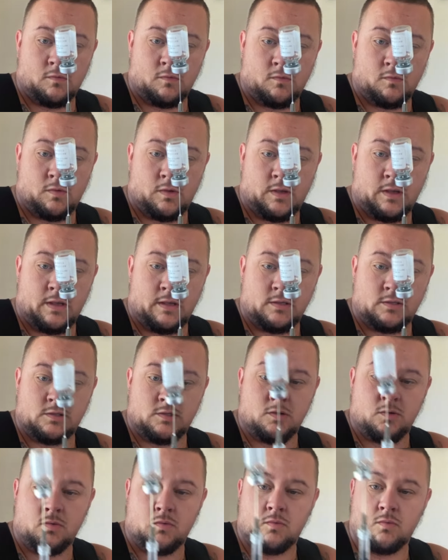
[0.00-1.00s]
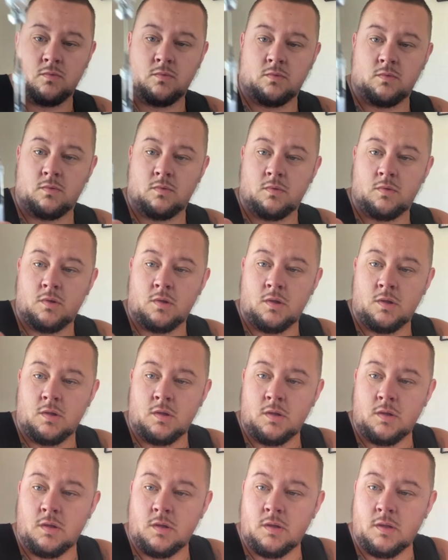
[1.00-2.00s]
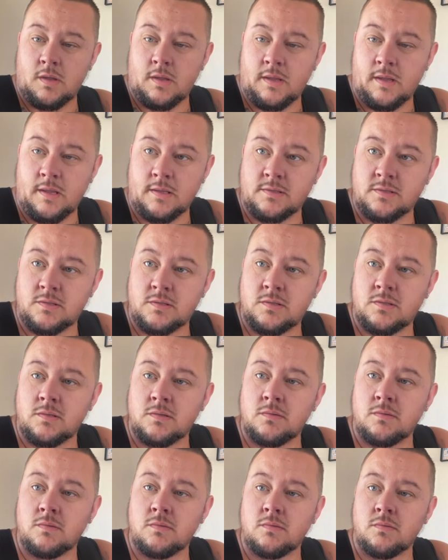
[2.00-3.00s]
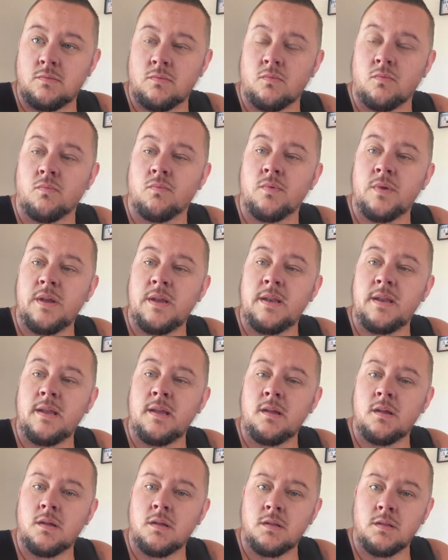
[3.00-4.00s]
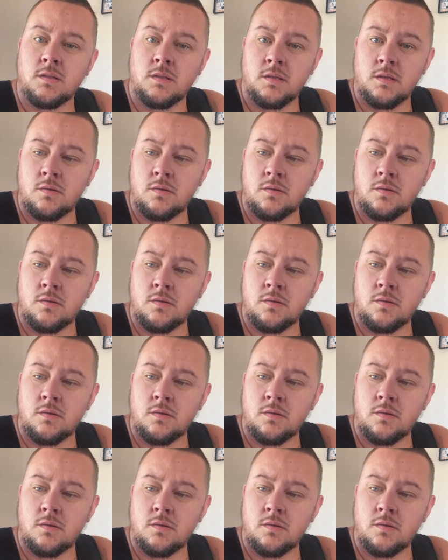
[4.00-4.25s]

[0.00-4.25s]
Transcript: Okay, so it's reading a little